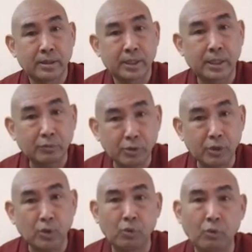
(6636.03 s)
Yeah, we
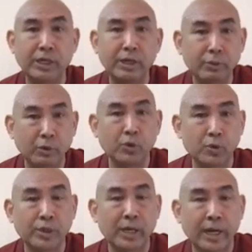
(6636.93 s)
know one day we're
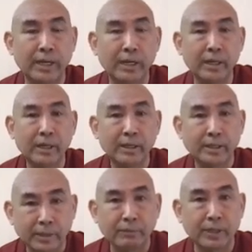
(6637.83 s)
going to die,
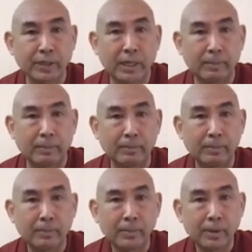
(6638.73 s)
death will
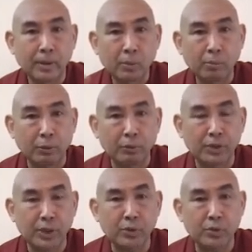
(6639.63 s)
come, but we
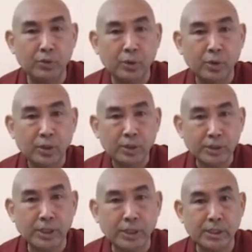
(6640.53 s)
need to
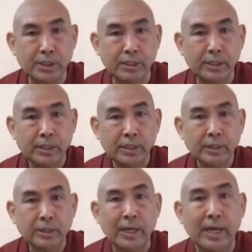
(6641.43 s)
study
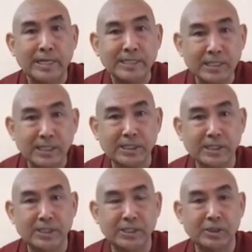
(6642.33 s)
the
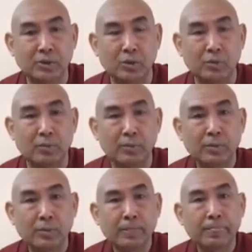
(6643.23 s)
uncertainty of
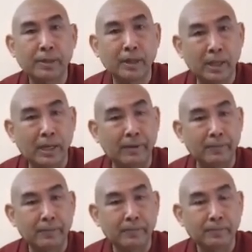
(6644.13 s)
the life.